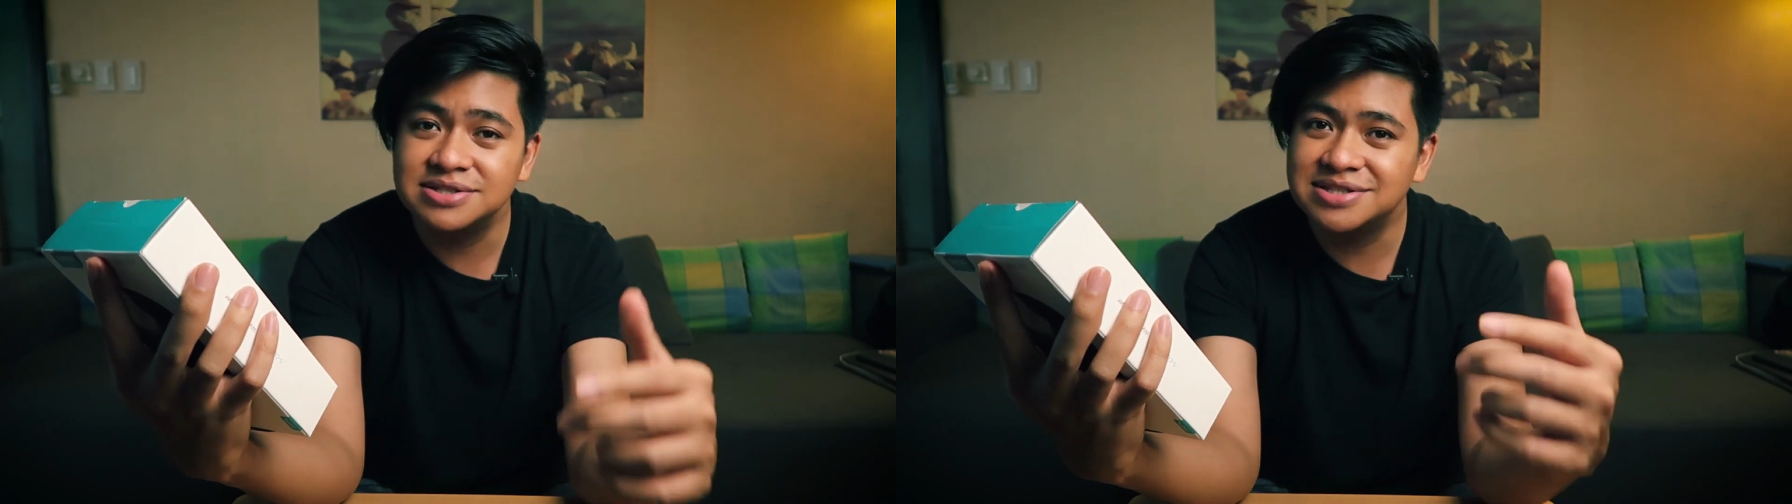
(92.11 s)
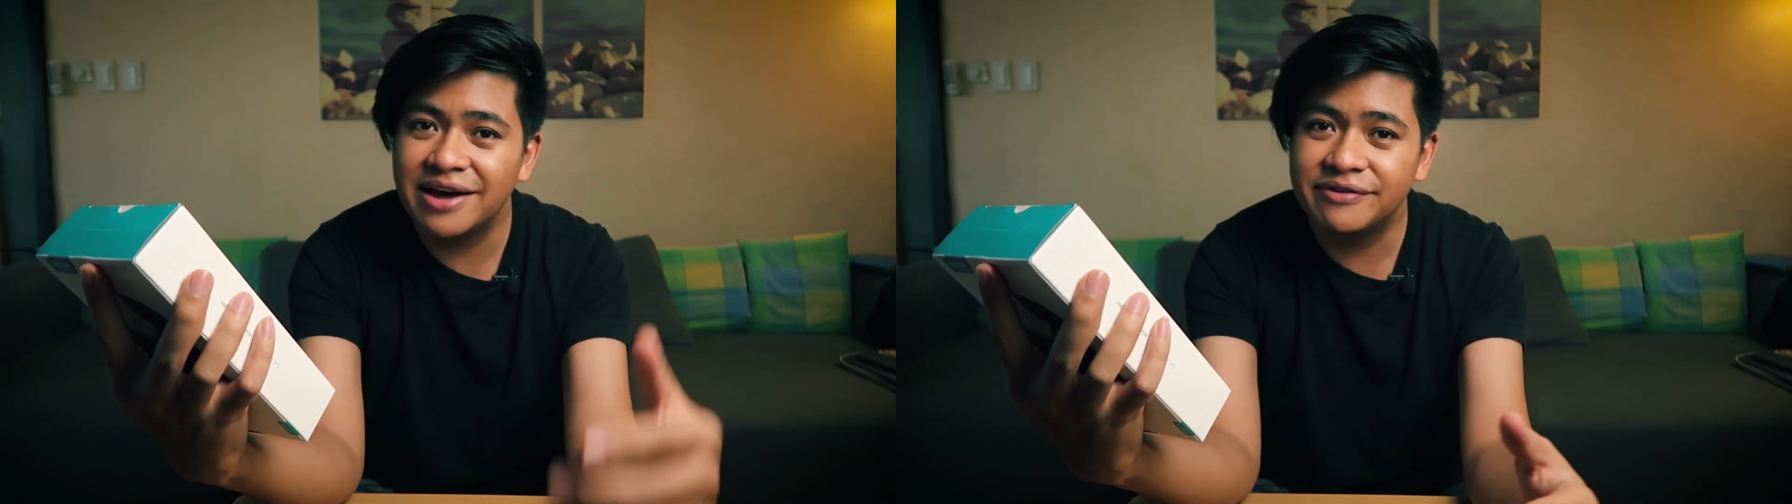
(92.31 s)

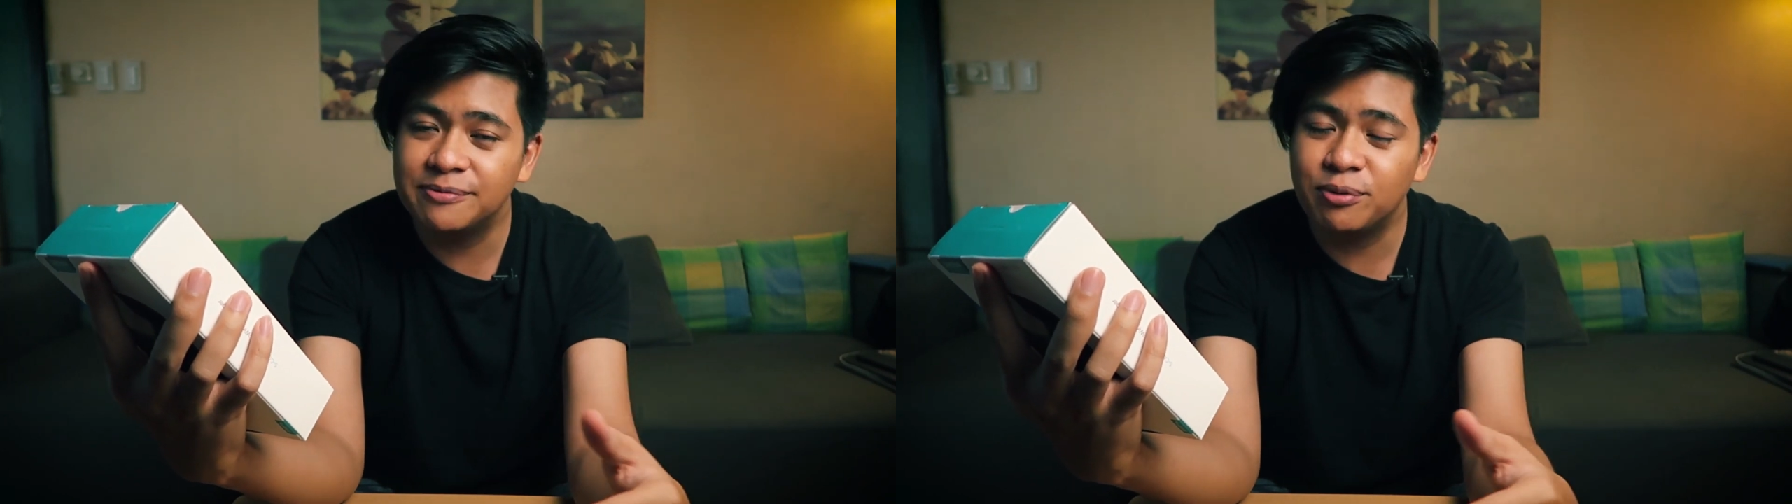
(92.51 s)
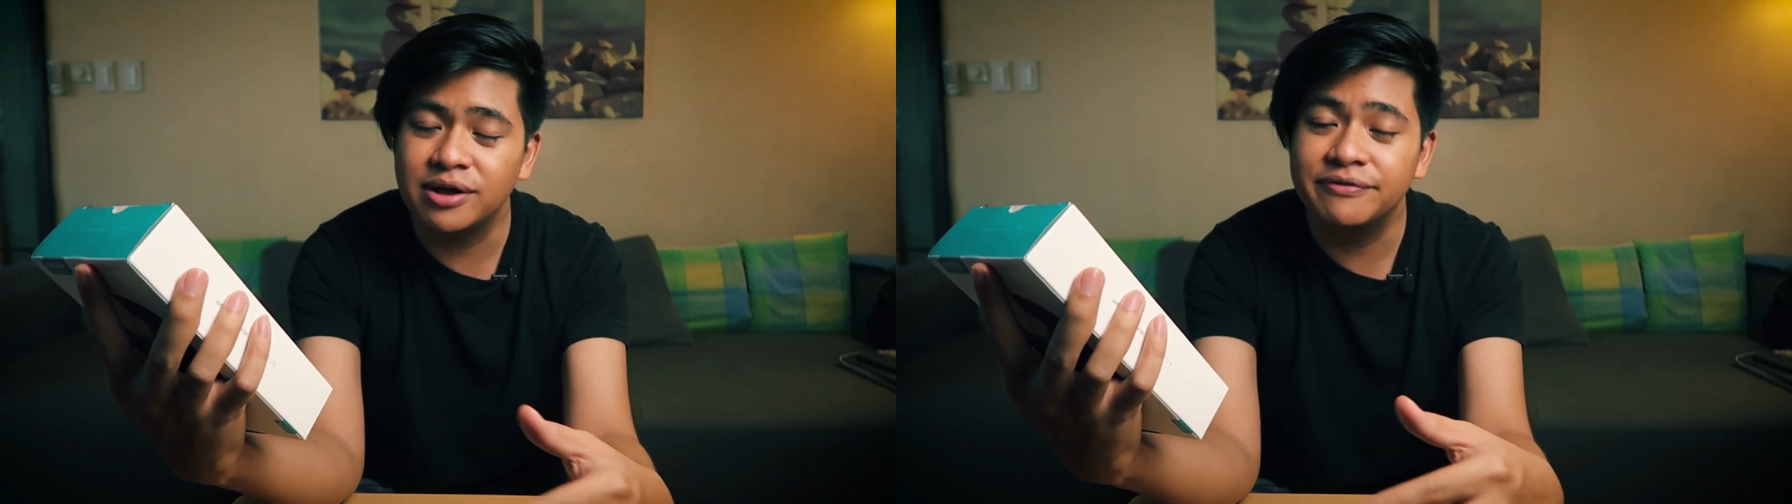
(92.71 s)

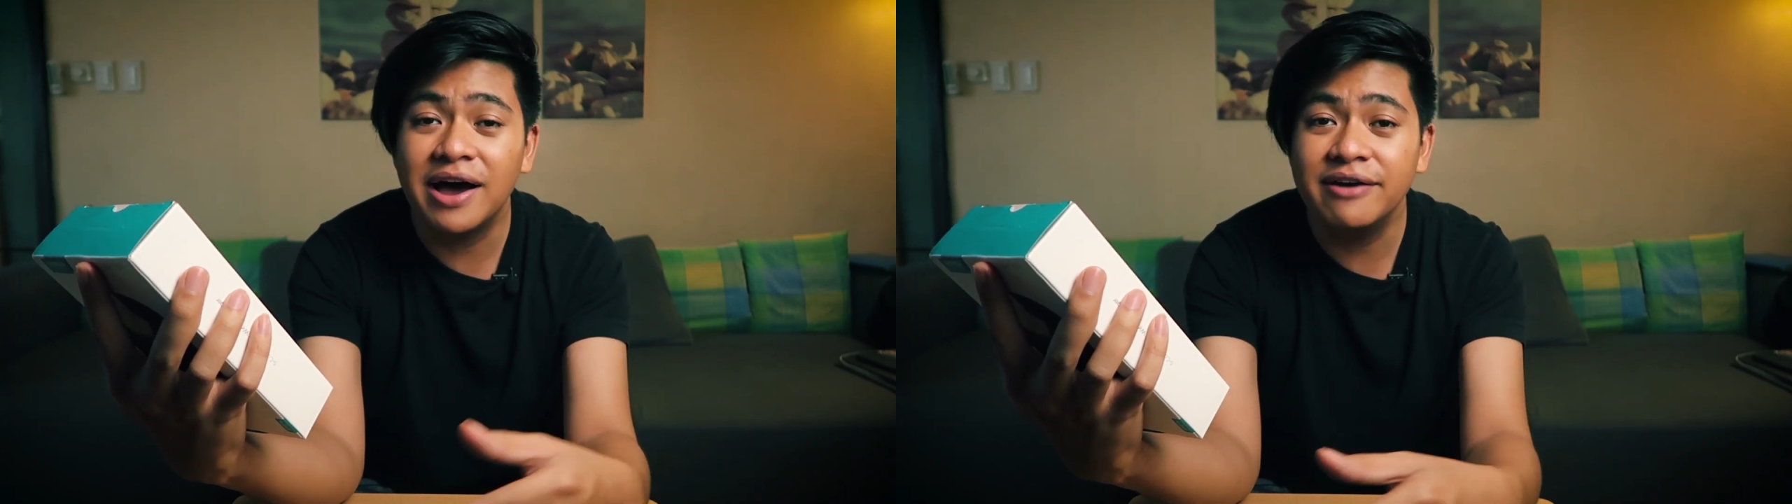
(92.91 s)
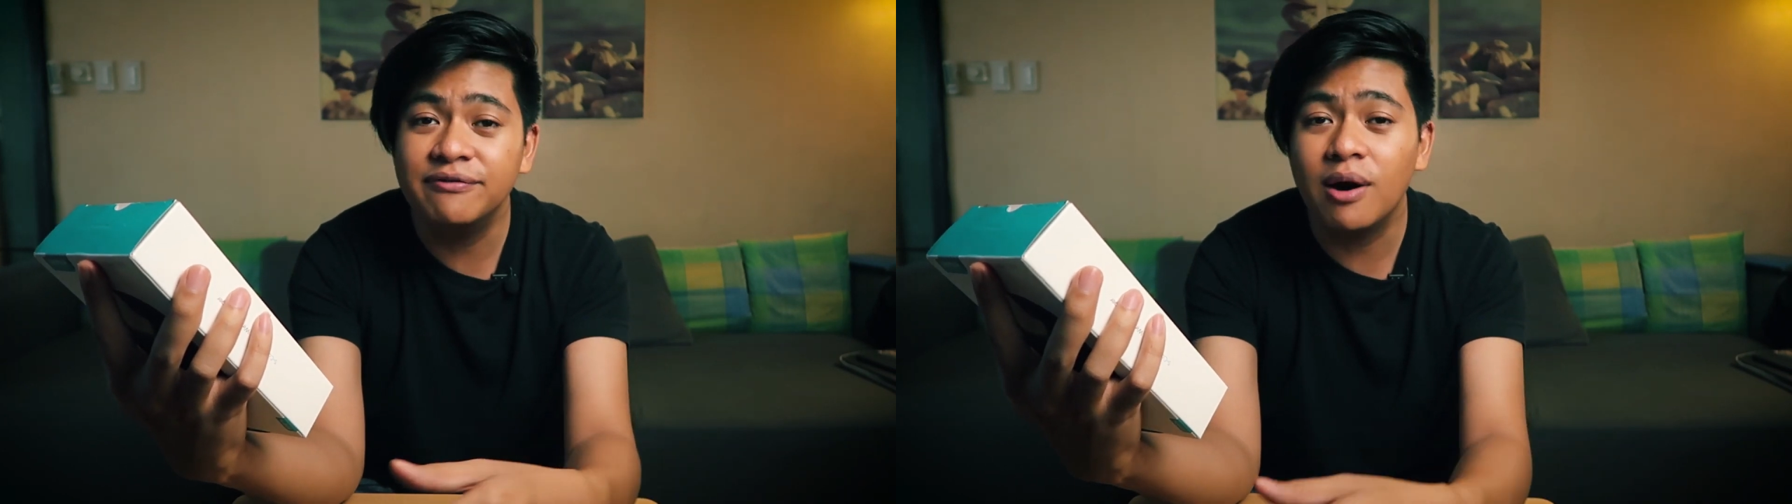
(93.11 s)

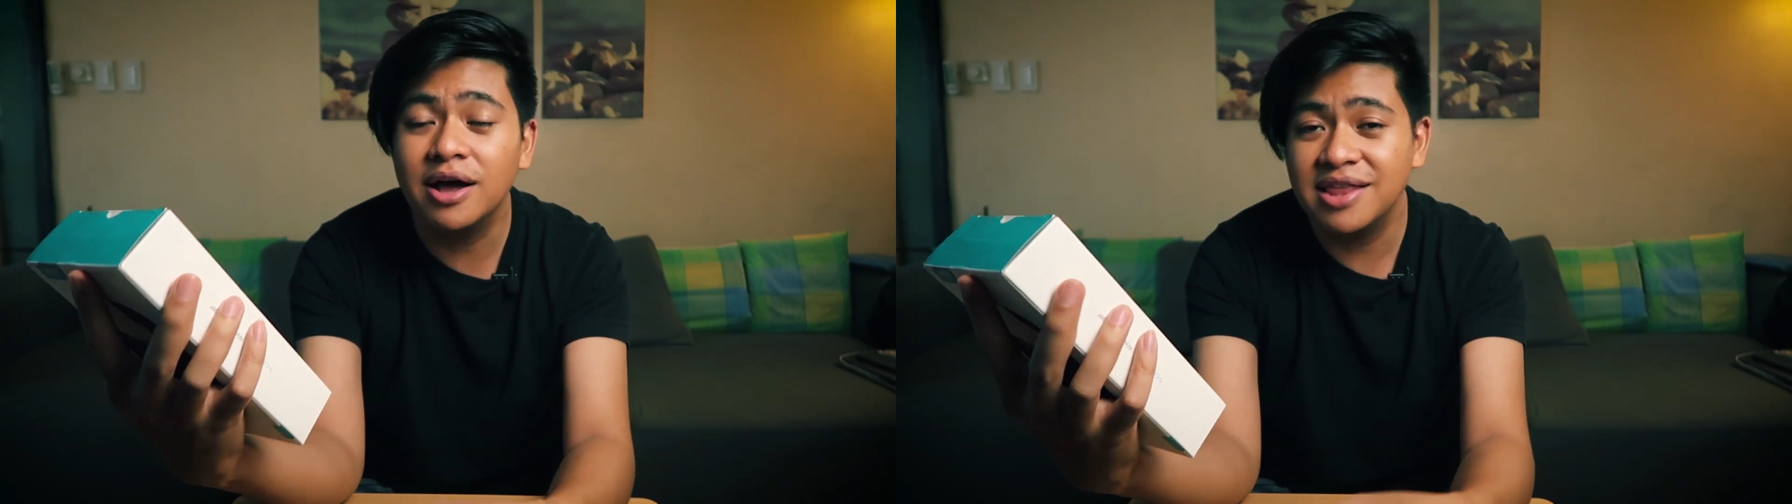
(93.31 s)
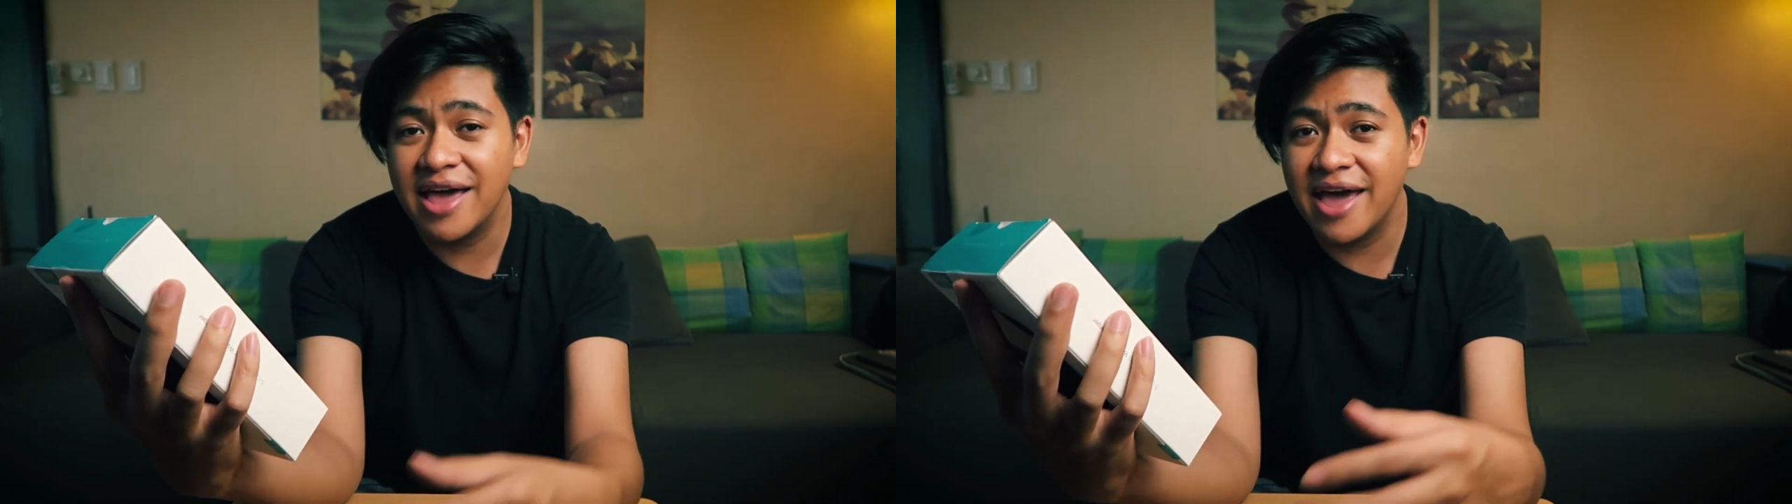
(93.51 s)
7.5 watt,